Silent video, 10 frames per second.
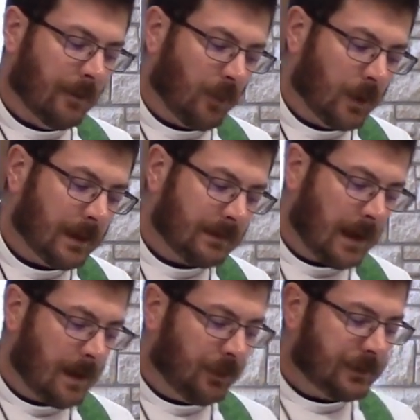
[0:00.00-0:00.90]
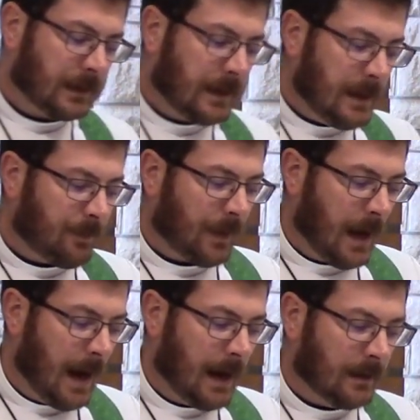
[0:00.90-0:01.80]
for it is able to keep
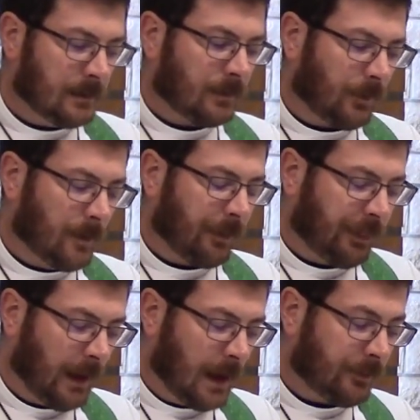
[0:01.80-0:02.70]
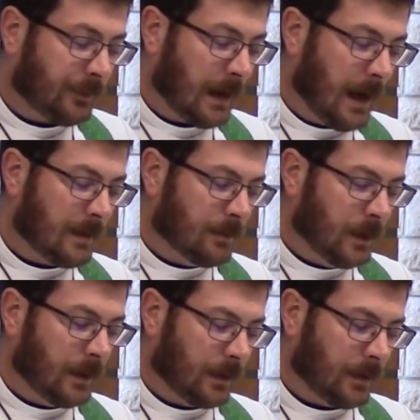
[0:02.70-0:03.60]
the hands from theft and
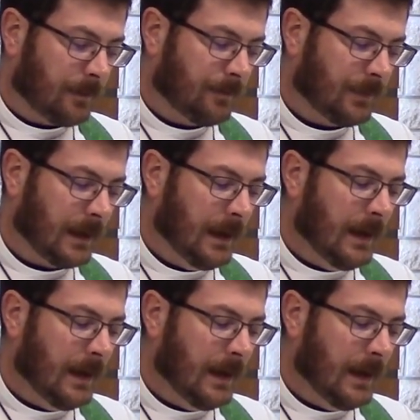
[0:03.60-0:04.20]
murder,